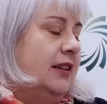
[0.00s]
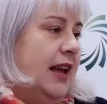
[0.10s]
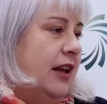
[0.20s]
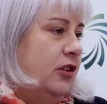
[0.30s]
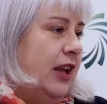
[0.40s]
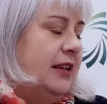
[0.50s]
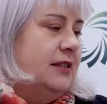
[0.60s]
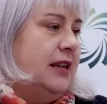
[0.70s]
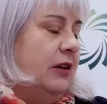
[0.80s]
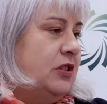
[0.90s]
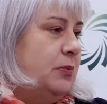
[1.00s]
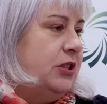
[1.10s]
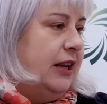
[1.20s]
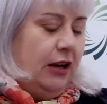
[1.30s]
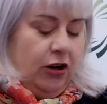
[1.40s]
the Adult Guidance Service in
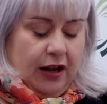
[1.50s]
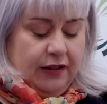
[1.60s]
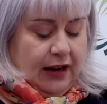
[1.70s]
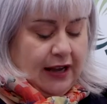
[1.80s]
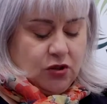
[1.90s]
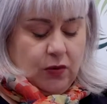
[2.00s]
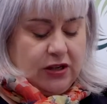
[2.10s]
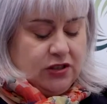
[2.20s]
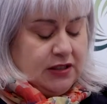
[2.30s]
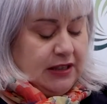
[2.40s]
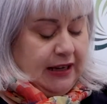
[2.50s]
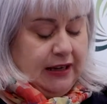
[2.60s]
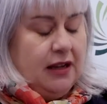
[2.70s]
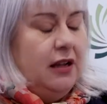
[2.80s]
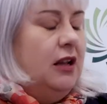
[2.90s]
particular, and they'll ask questions like,
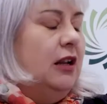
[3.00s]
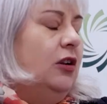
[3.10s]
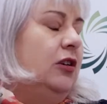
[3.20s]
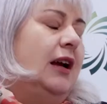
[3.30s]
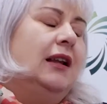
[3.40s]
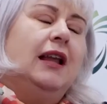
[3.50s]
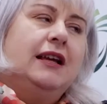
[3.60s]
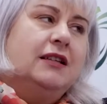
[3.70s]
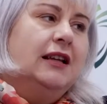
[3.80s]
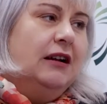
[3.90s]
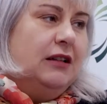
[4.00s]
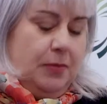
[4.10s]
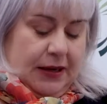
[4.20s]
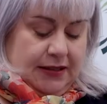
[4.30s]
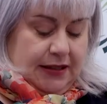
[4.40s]
look, I'd like to learn the
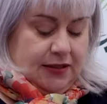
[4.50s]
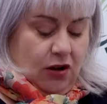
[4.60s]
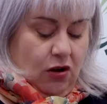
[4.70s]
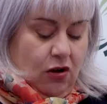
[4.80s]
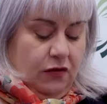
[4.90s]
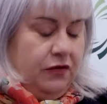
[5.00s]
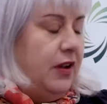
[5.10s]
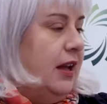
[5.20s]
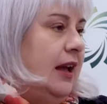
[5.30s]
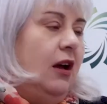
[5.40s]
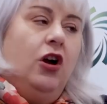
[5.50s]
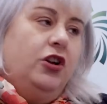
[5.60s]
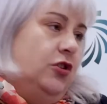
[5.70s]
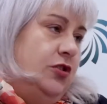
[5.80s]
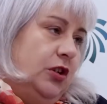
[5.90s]
basics of how to use a